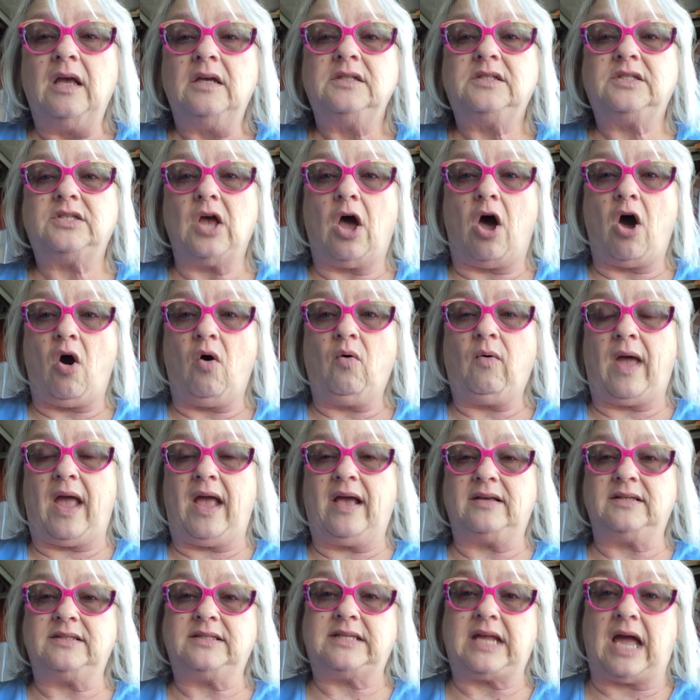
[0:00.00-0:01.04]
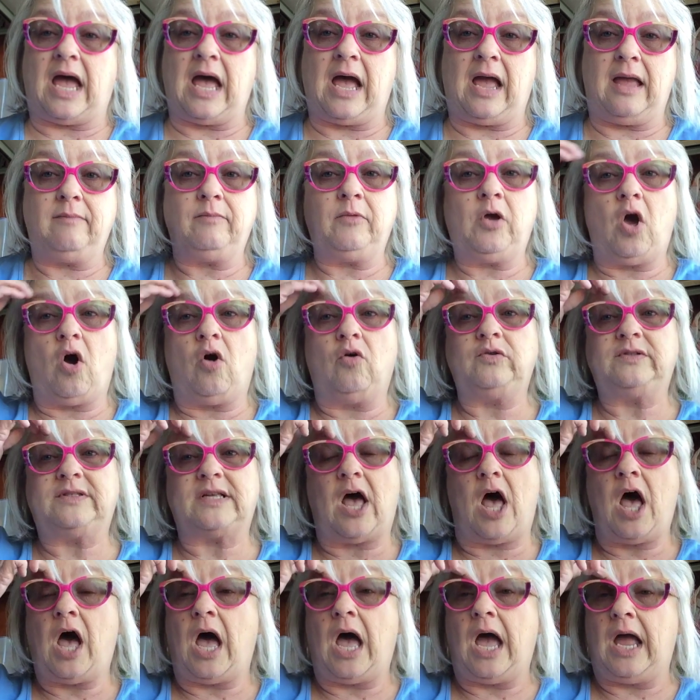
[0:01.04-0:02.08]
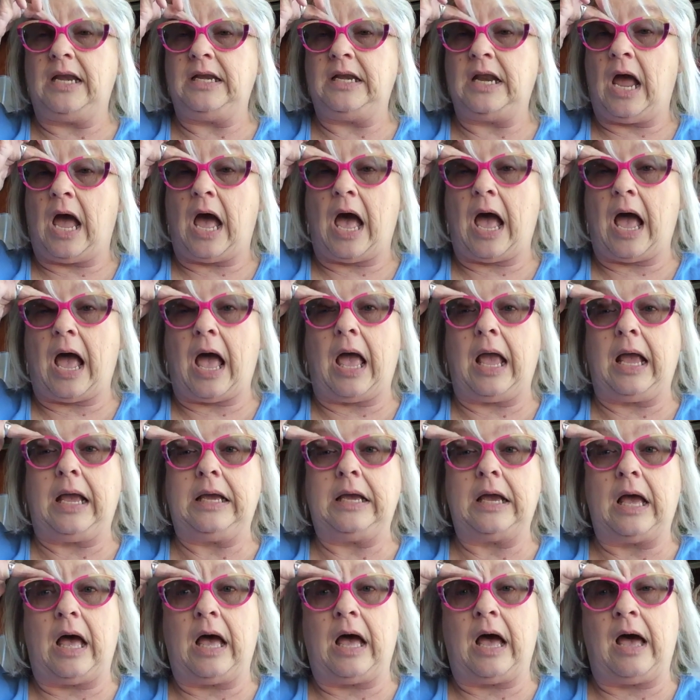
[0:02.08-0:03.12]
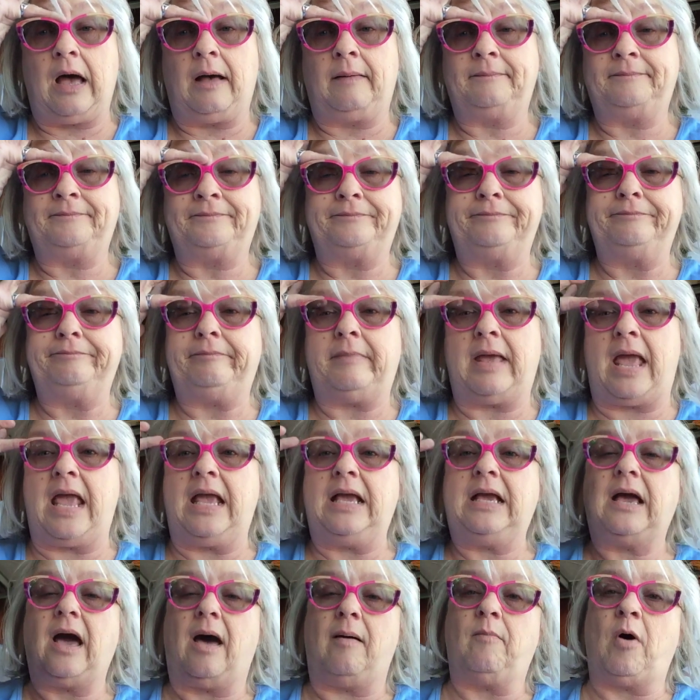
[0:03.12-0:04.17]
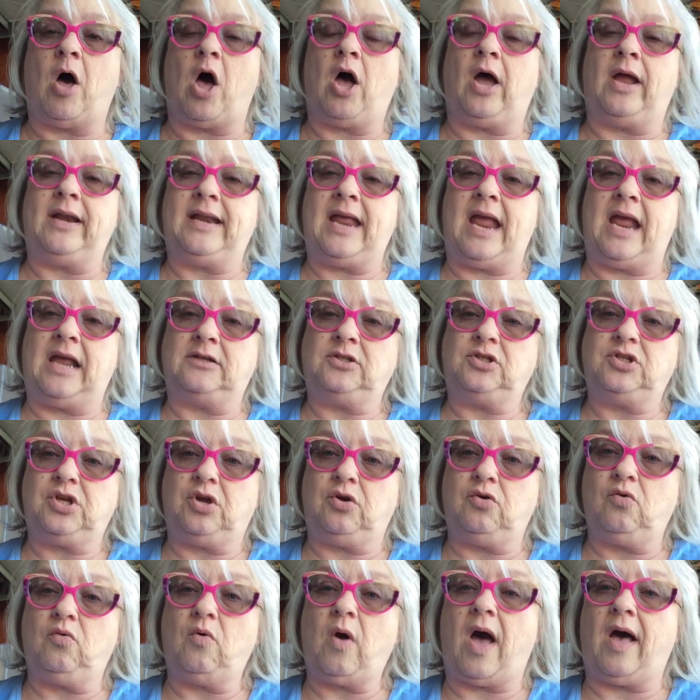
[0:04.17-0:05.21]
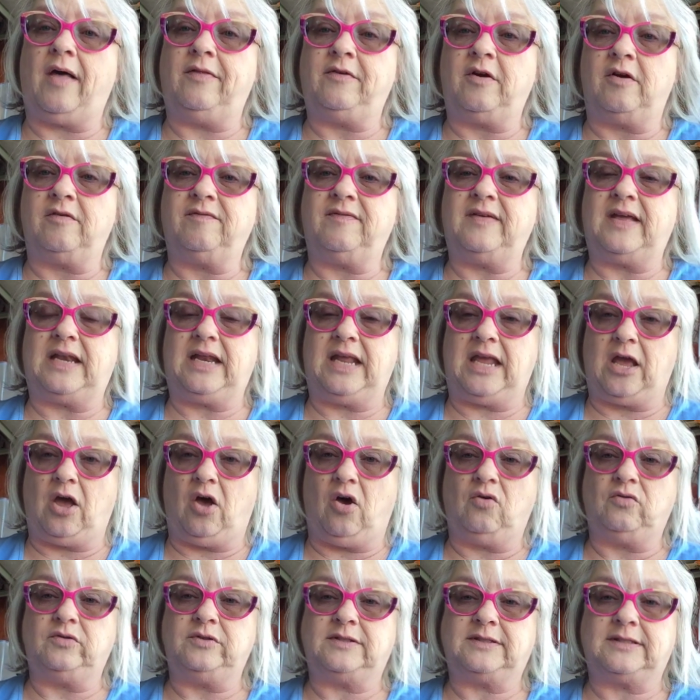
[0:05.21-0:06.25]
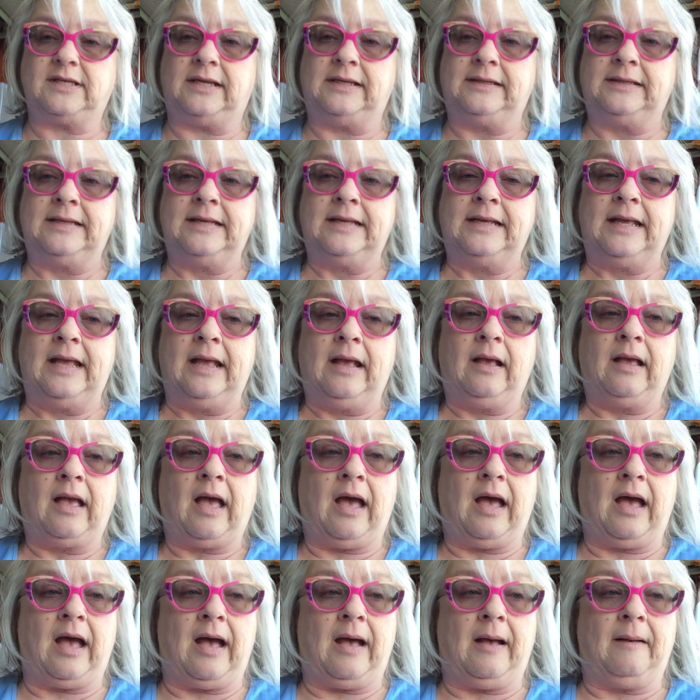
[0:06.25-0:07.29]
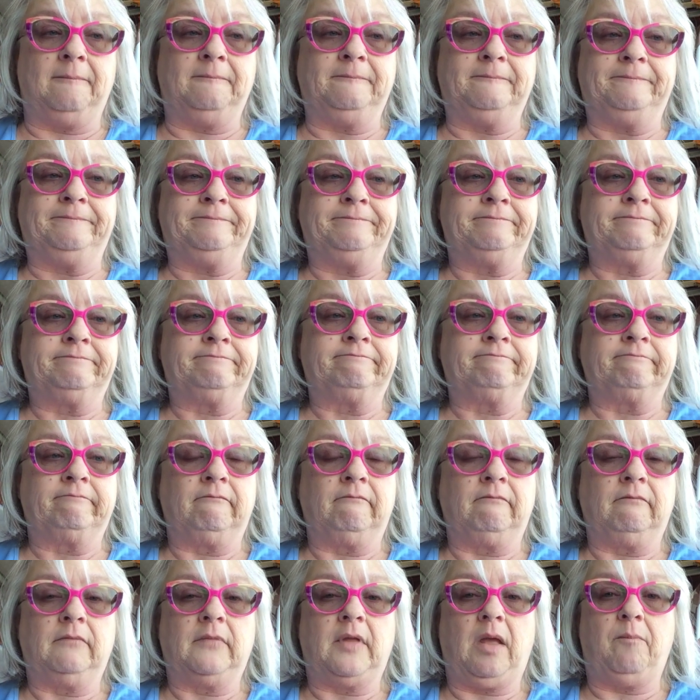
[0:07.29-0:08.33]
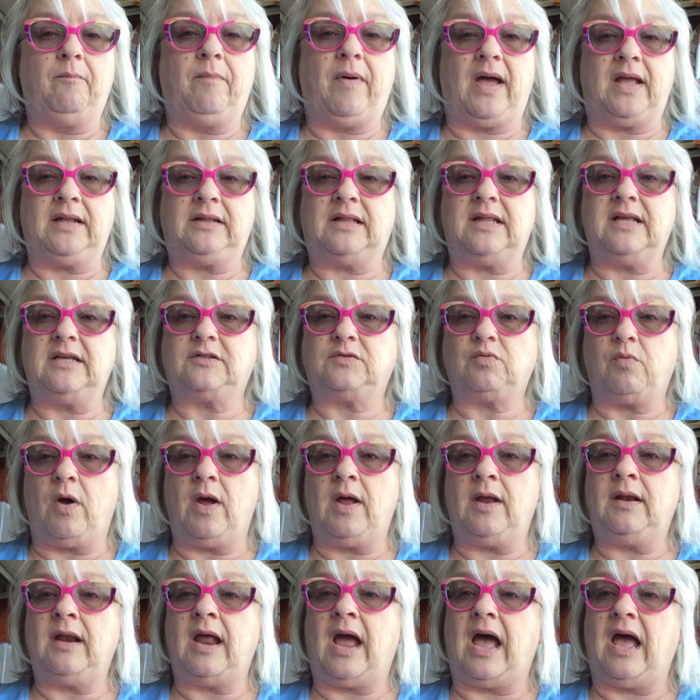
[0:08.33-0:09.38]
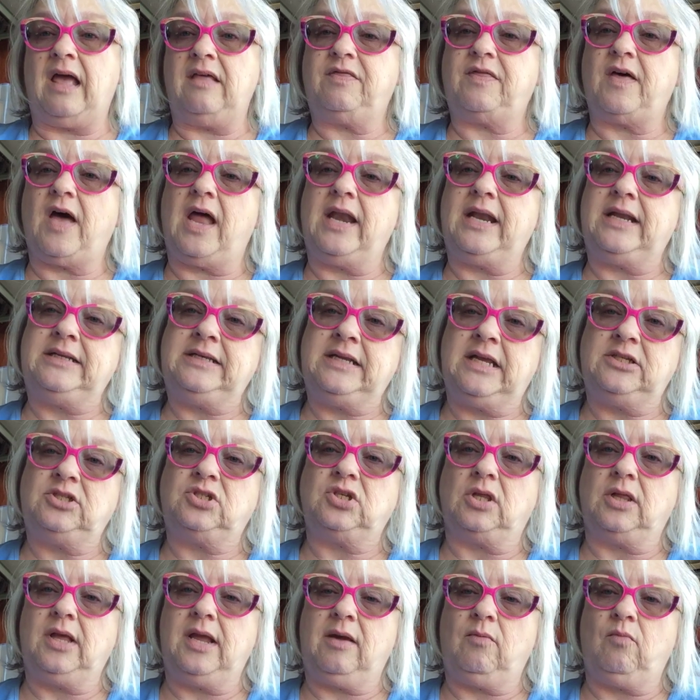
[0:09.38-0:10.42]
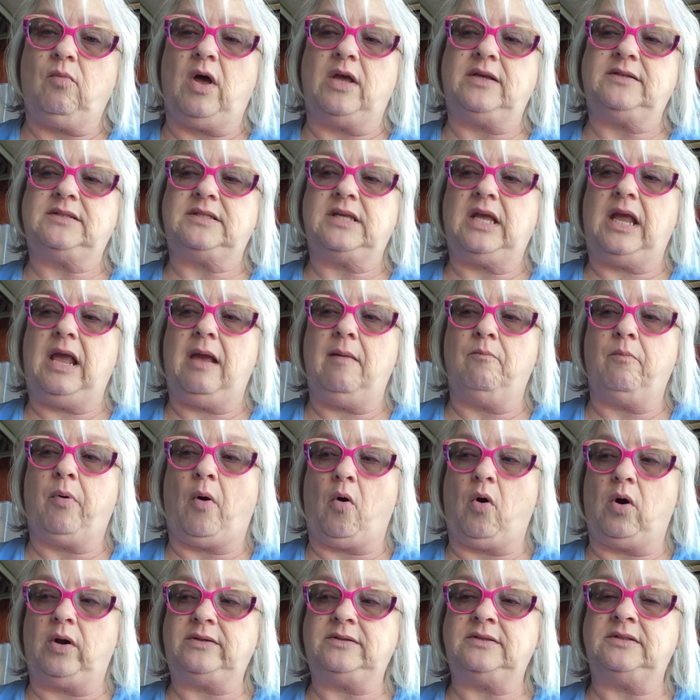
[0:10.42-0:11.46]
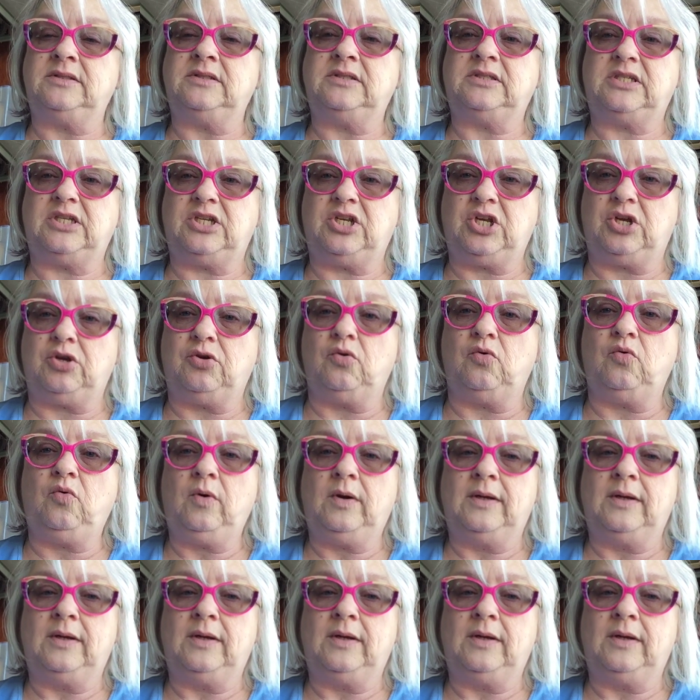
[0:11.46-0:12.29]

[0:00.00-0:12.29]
So as time goes on, I may come on and do other videos. But this one I thought initially was important to do